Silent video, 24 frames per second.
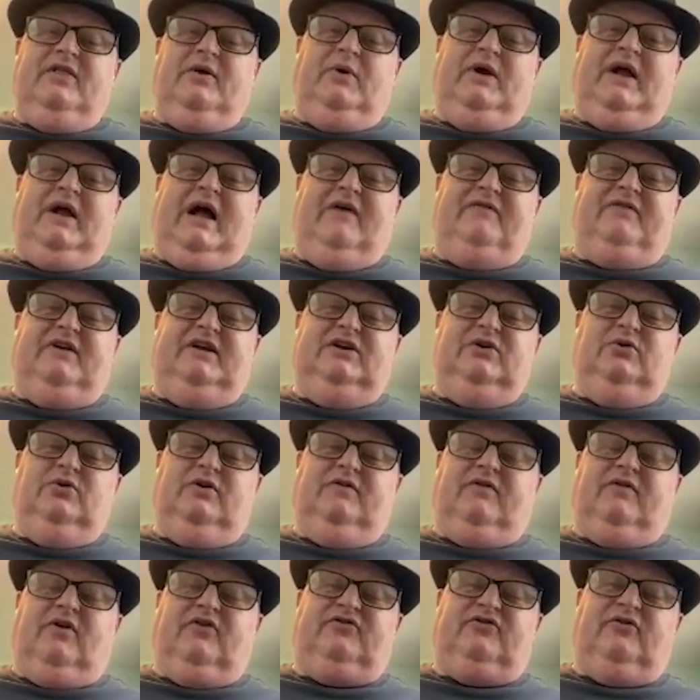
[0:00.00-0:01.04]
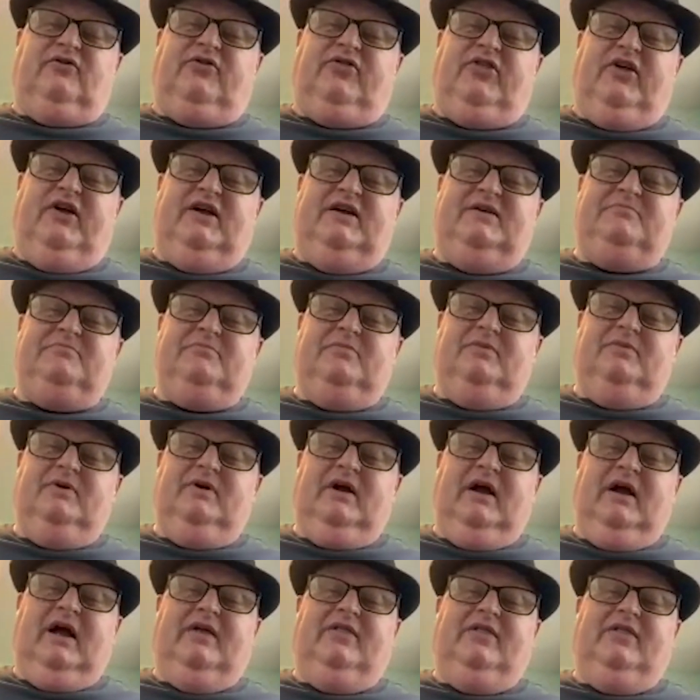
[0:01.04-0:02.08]
then we have a universal theme,
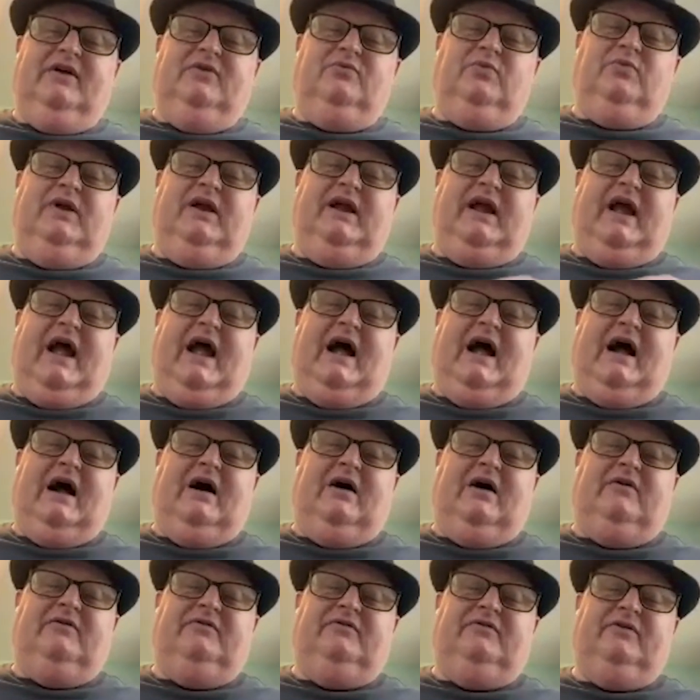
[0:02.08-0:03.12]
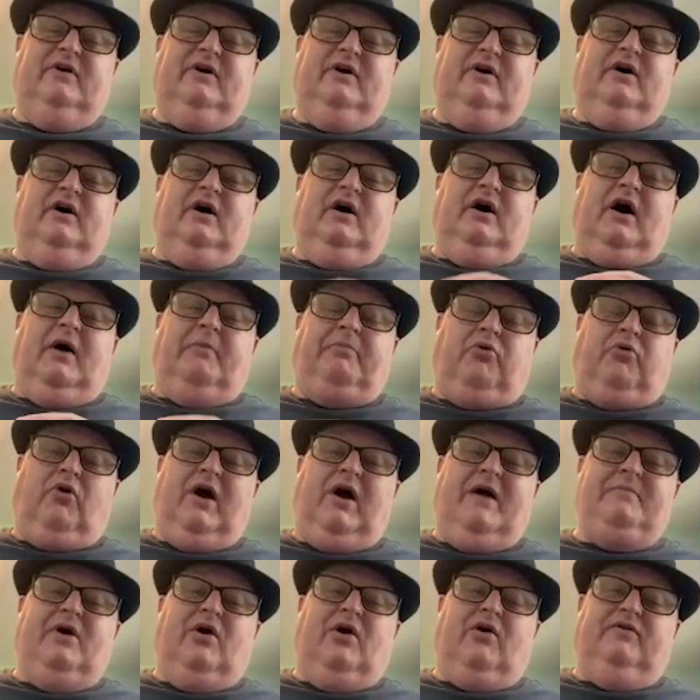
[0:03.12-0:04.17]
and then we have a
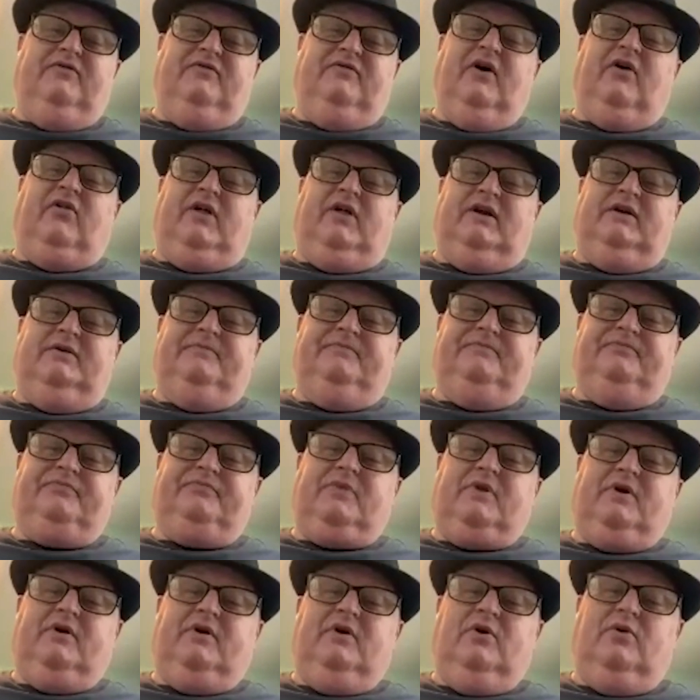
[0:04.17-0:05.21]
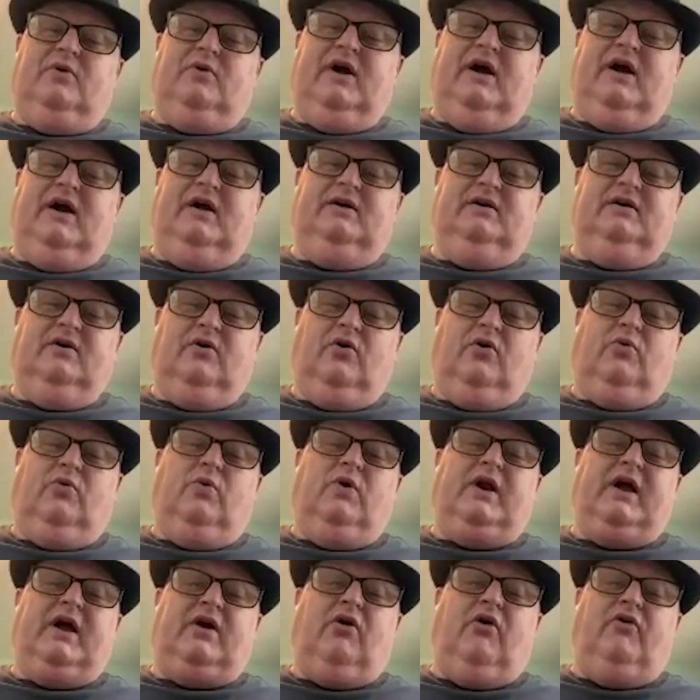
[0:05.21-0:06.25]
primary villain, okay? Or
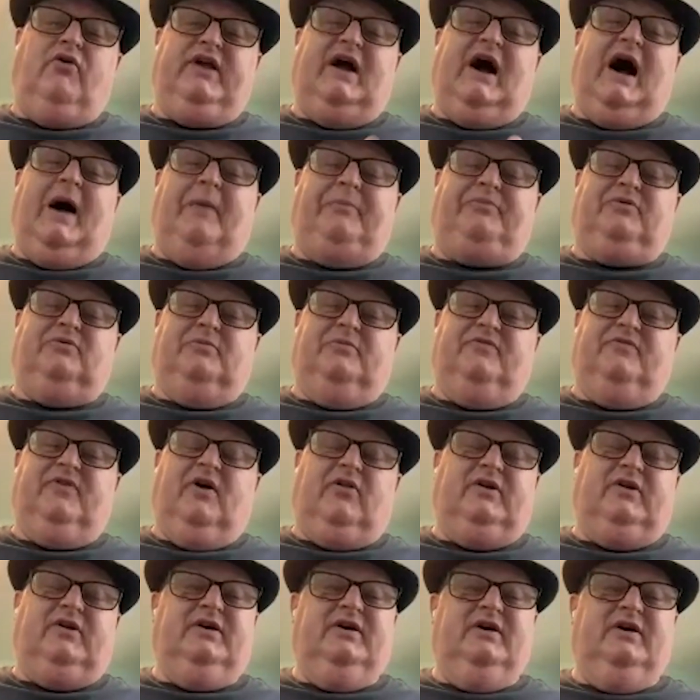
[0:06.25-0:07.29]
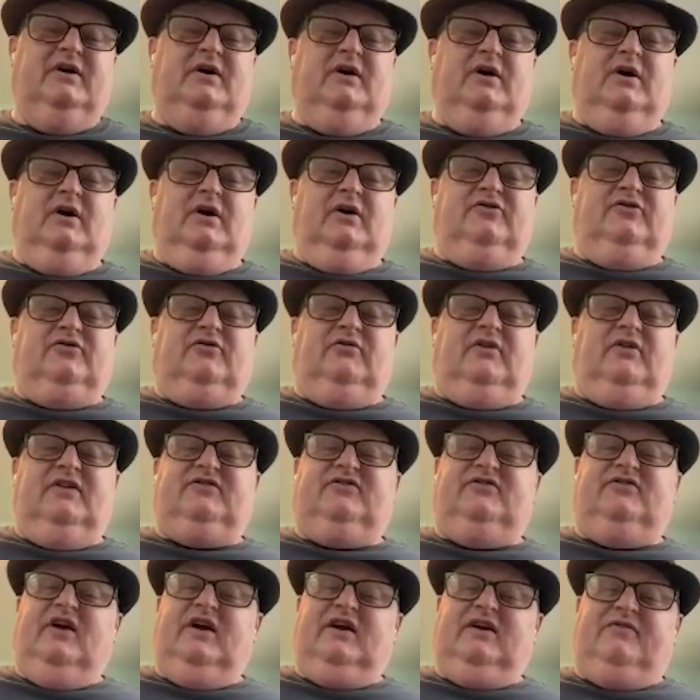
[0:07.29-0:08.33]
what I call the optimum villain. So
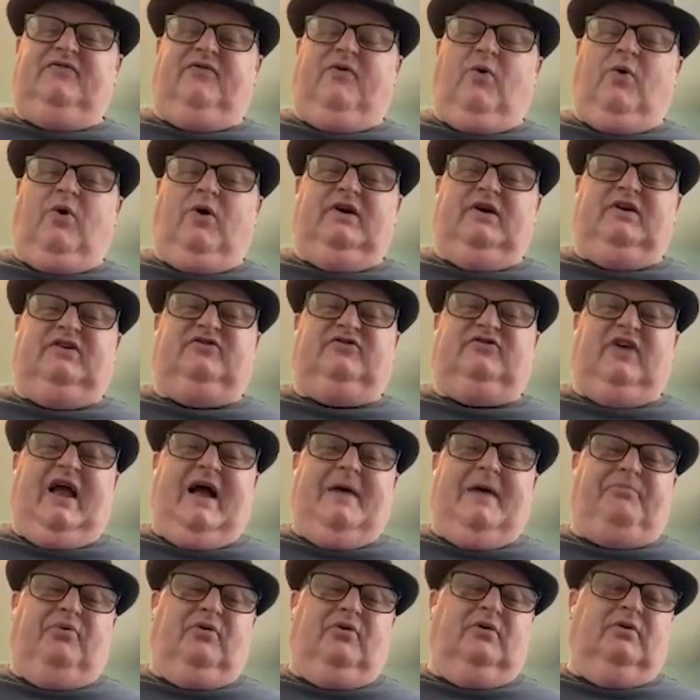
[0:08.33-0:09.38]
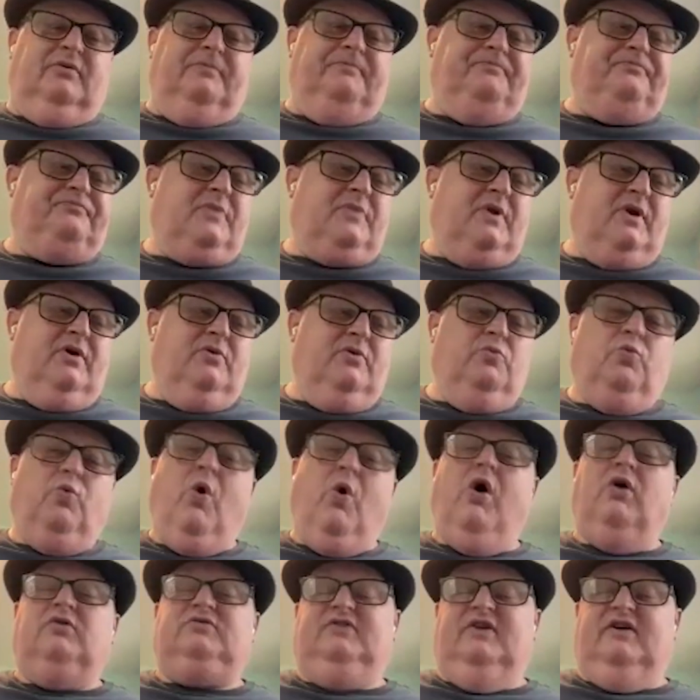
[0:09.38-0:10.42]
let's take, for example,
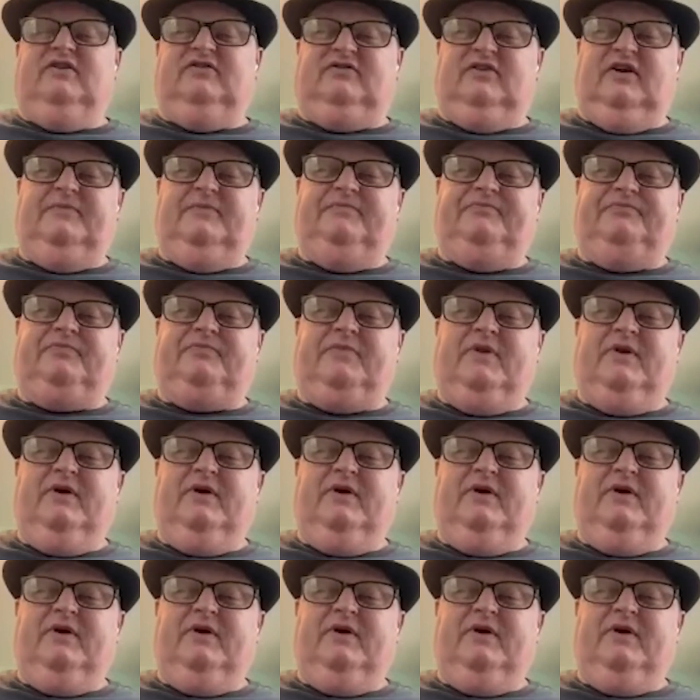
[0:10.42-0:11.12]
Walt Disney.